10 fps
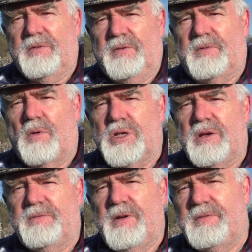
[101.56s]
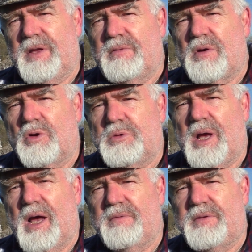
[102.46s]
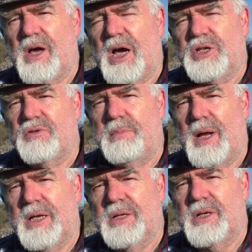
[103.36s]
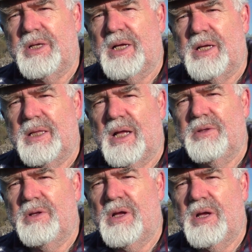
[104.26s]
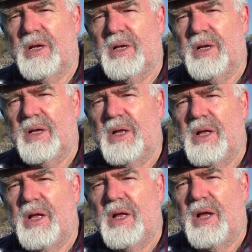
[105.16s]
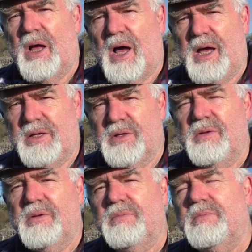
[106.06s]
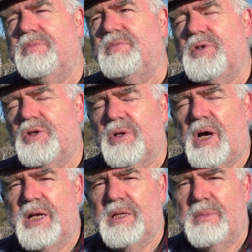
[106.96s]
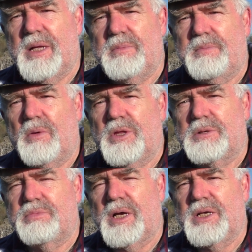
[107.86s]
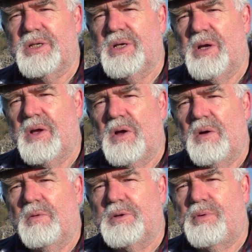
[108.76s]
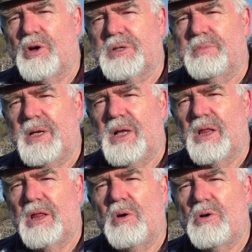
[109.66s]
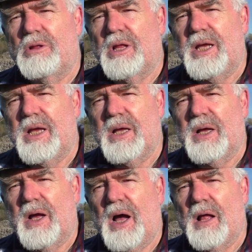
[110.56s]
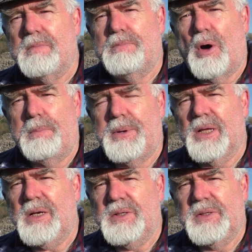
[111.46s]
1450, of course, we have Cade's Rebellion down in London. Hayden, John Hayden, the man who built this place, was possibly locally unpopular,